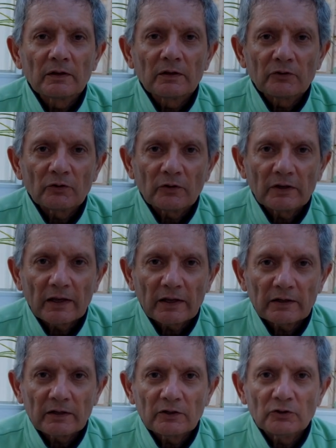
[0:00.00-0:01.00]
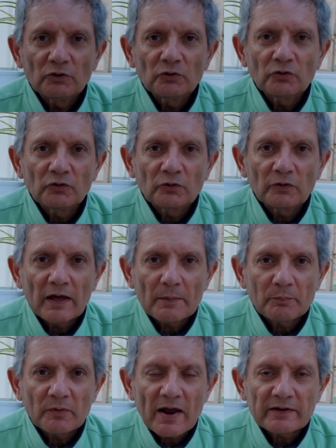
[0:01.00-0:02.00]
So get used to that
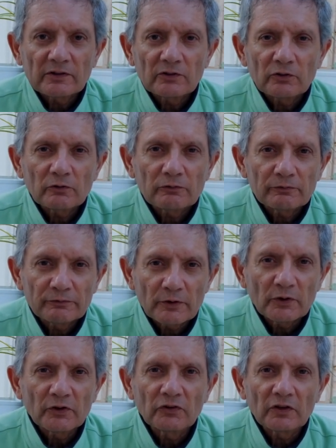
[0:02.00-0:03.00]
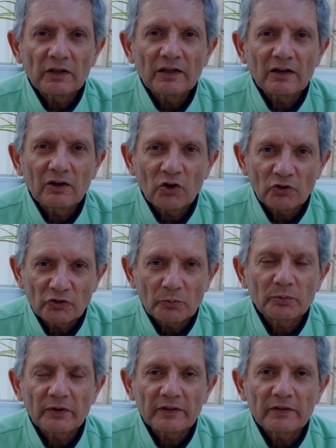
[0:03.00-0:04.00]
practice of focusing on your
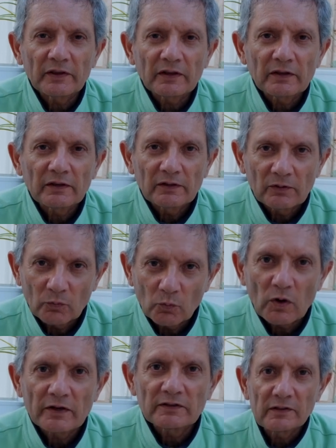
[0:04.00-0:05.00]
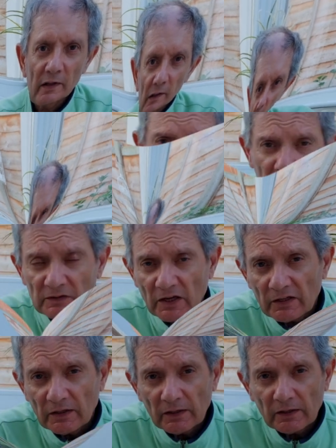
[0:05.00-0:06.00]
breathing. One technique. Second
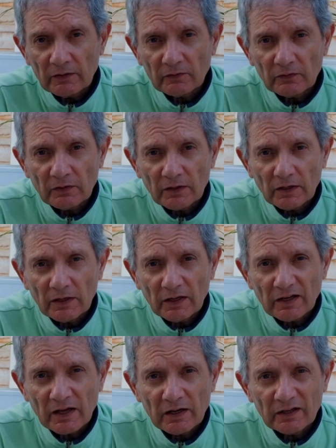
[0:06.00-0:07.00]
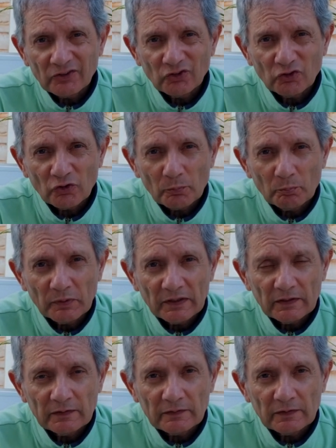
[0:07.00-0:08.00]
technique is enhance your
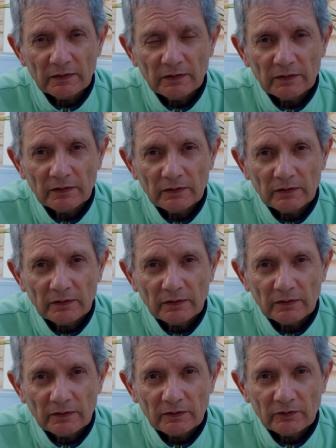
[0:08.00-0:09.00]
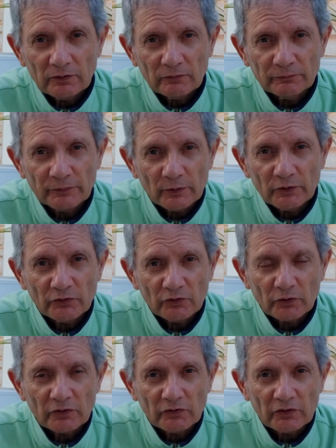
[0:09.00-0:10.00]
ability to focus
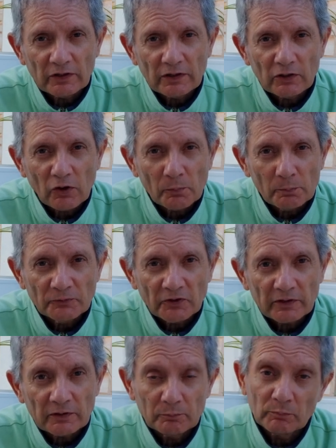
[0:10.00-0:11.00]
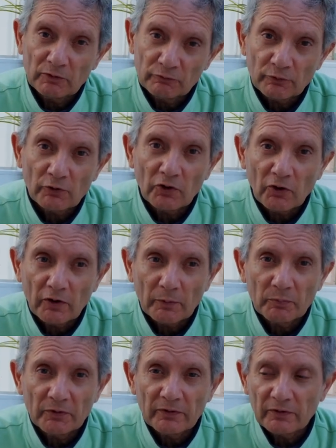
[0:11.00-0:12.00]
on a single object, but for a longer
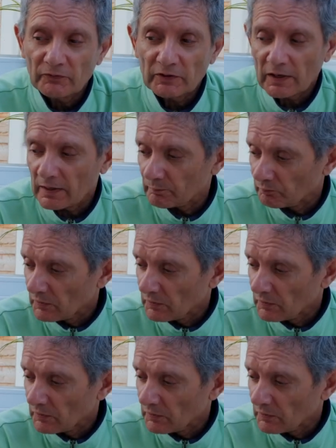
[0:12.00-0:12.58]
period of time.